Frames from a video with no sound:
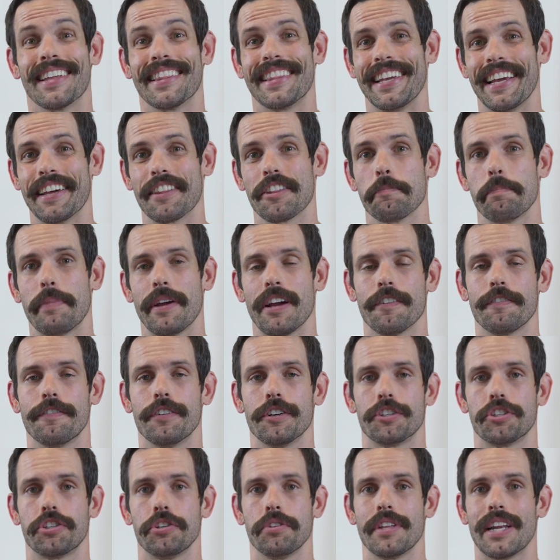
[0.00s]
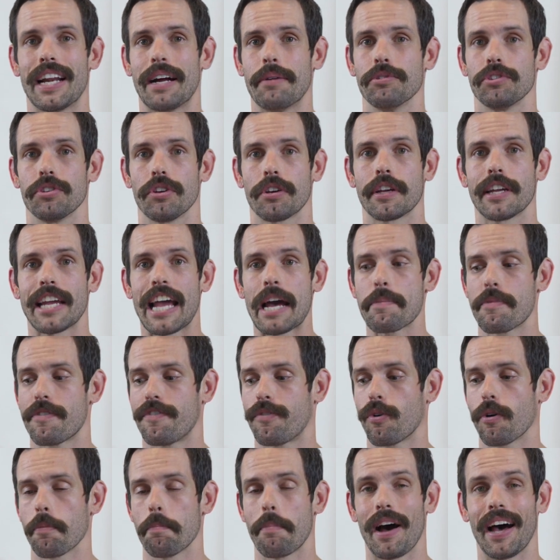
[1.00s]
The other barefoot shoe that I was looking at
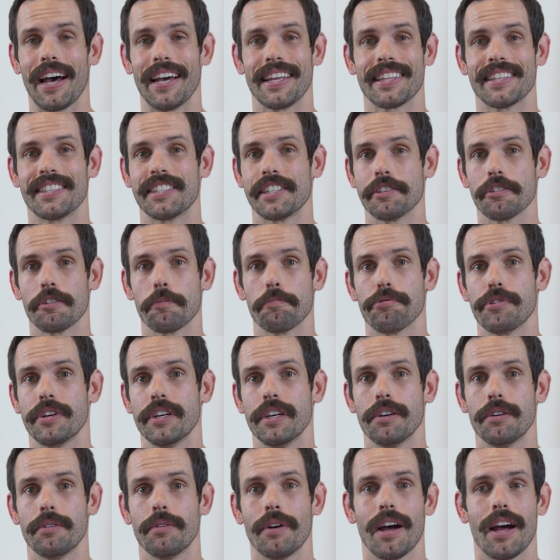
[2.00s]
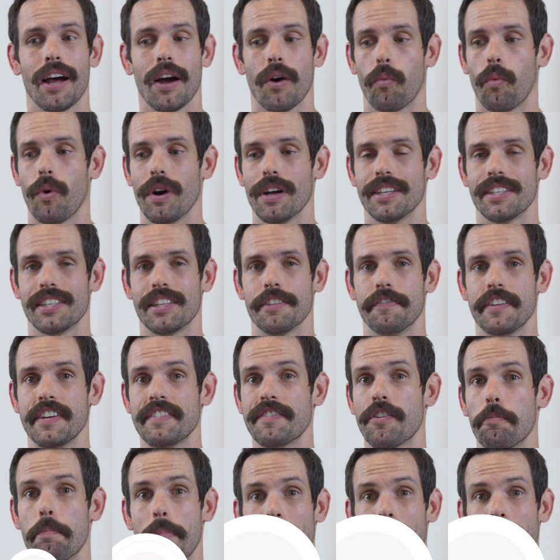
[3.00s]
before buying the Xero Prio was the Vivo